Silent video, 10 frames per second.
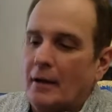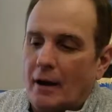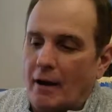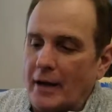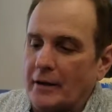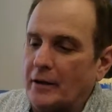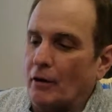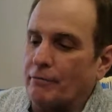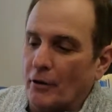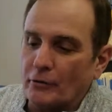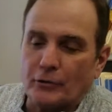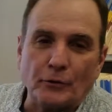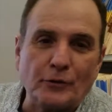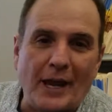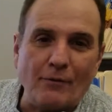All right, here you go, folks.
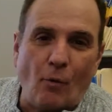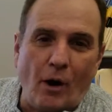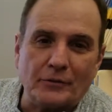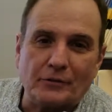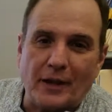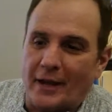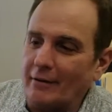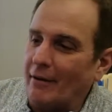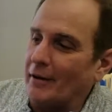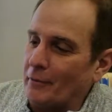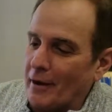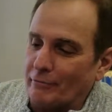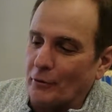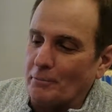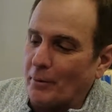Little Dave that
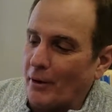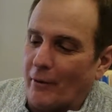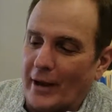autograph football,